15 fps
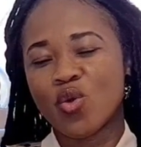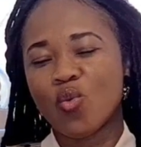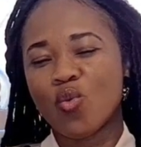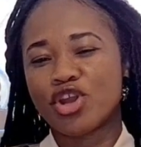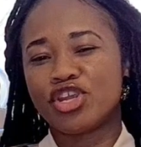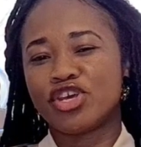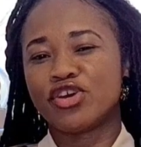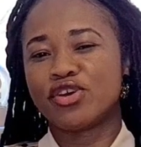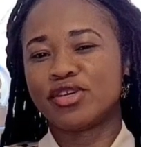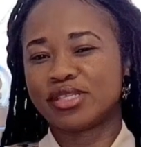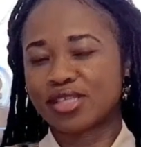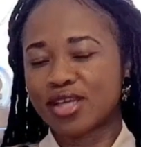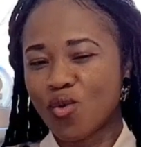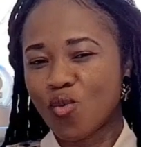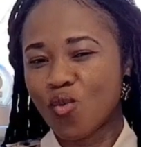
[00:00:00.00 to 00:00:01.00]
when you
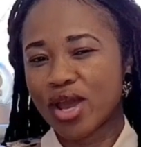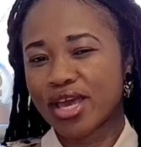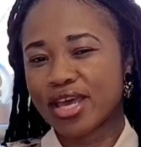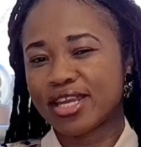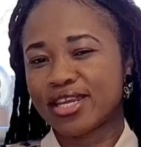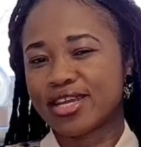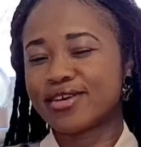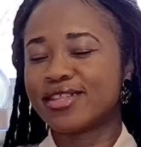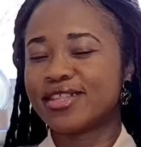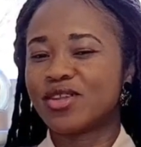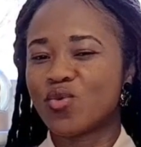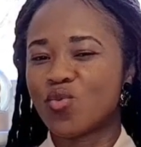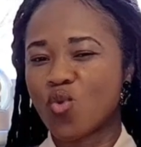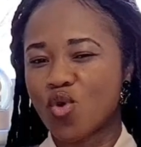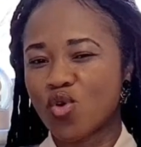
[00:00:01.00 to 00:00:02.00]
start working on
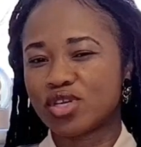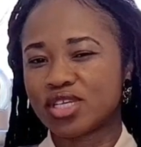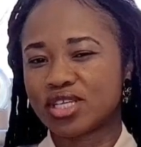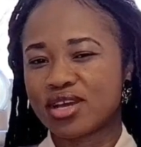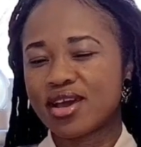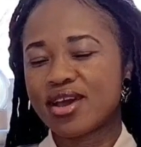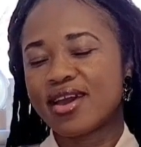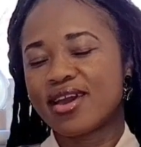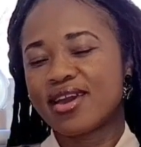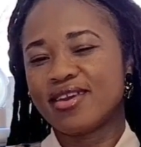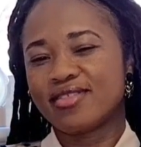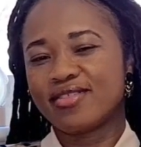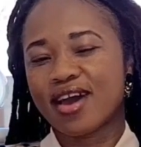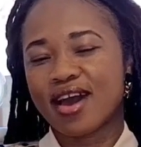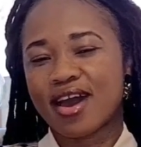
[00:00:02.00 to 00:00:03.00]
the ward,
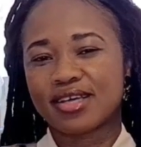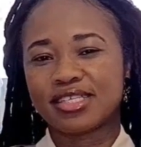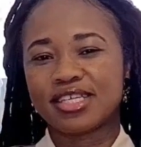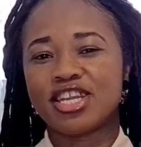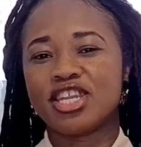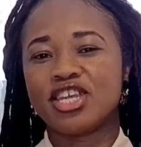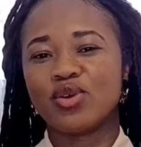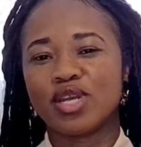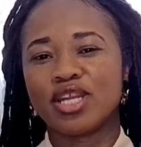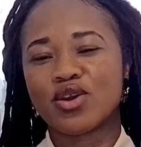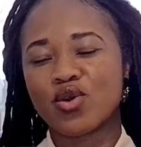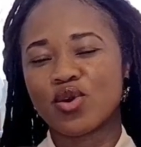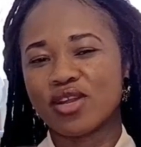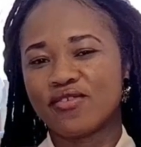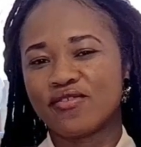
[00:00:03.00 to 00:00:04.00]
either as a newly
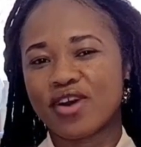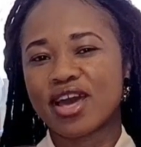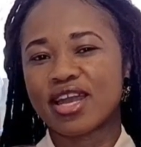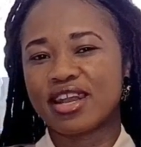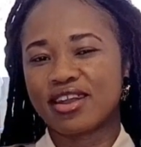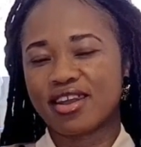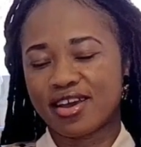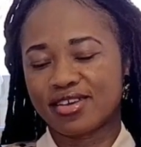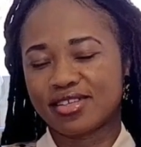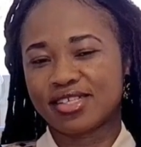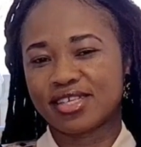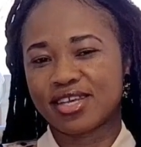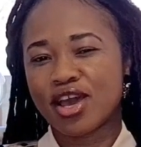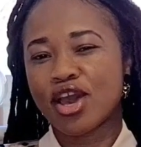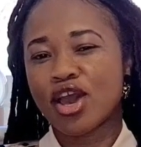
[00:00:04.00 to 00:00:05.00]
qualified
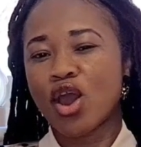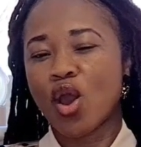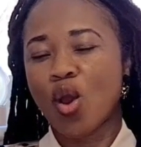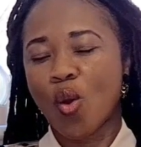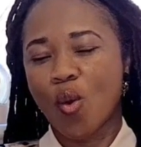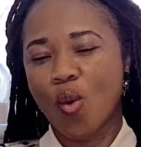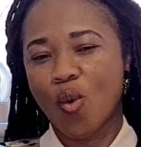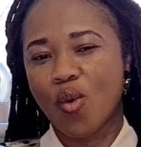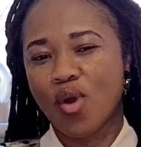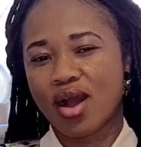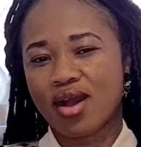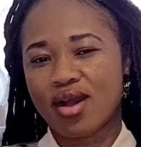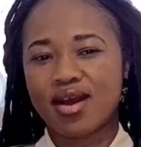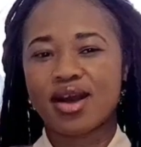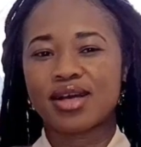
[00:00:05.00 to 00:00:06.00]
nurse or
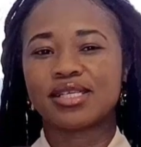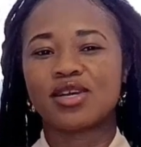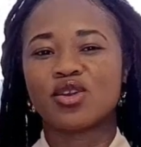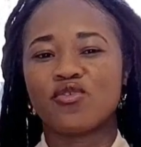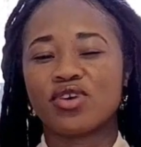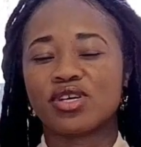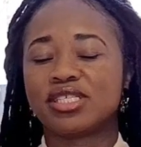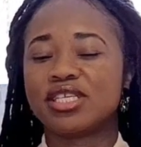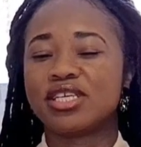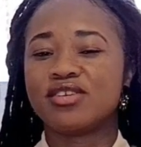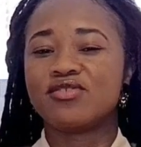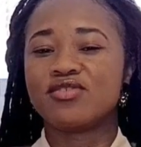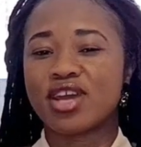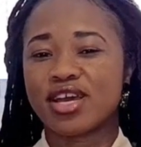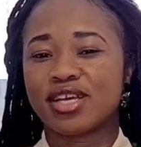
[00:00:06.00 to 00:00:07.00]
as an
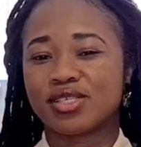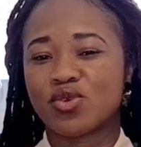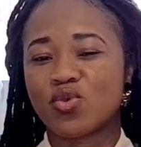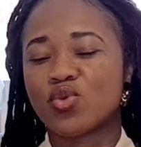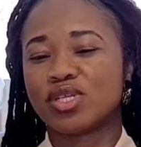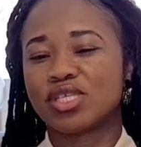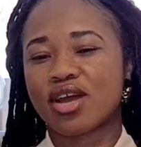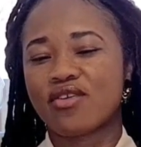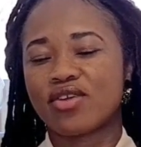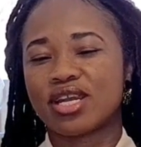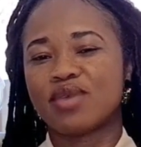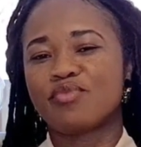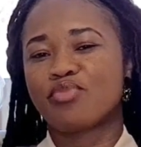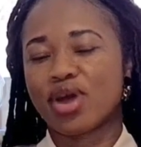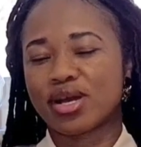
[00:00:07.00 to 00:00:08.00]
overseas nurse who is
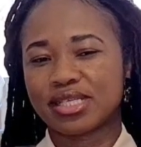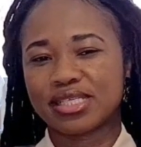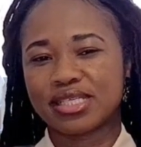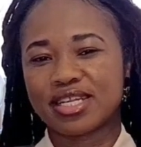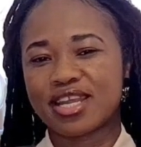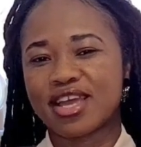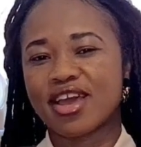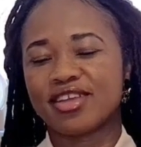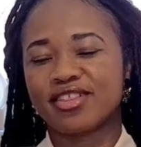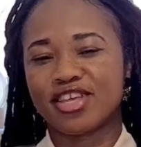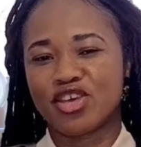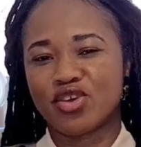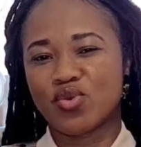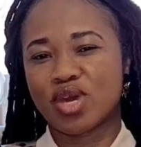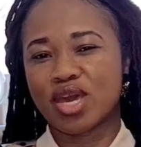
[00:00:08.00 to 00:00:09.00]
currently practicing here in
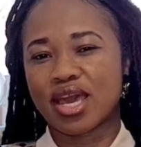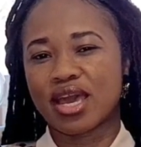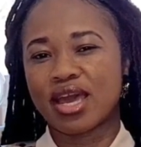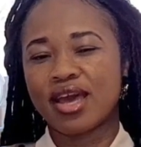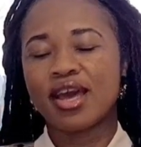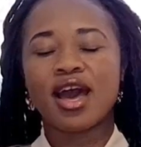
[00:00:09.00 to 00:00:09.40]
the UK.